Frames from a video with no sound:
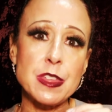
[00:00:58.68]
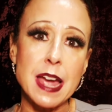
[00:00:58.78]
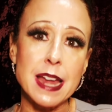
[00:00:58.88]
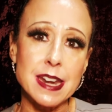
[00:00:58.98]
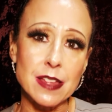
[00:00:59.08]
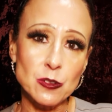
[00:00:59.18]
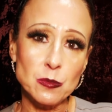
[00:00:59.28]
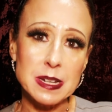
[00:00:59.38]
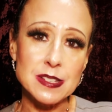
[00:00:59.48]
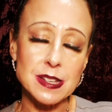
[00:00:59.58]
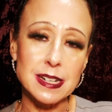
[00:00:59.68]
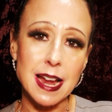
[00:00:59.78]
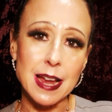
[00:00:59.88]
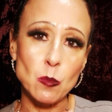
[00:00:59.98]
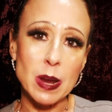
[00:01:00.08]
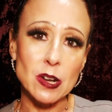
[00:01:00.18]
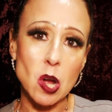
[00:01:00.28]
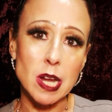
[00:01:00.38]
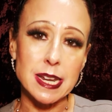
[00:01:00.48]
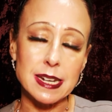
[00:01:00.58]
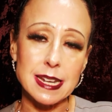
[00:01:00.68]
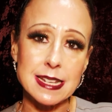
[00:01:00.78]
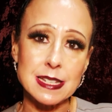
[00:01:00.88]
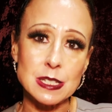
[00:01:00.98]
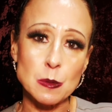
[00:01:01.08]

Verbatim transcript: another reason I went on it is